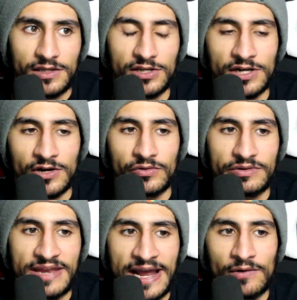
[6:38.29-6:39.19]

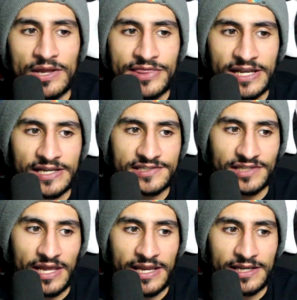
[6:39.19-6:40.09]
now I think
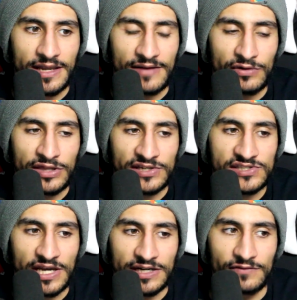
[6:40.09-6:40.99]
it's like
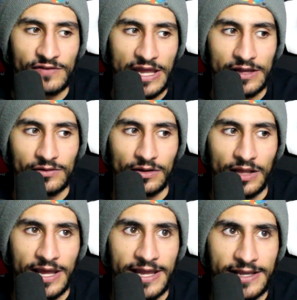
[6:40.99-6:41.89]
everything's kind of
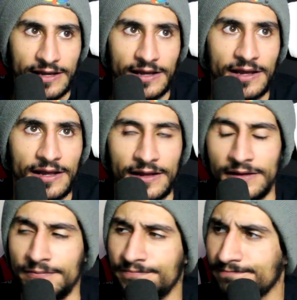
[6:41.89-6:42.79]
like,
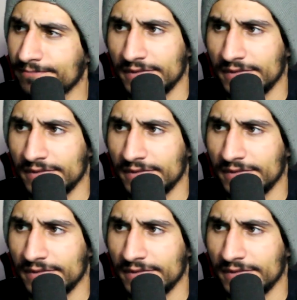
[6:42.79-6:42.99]
I'm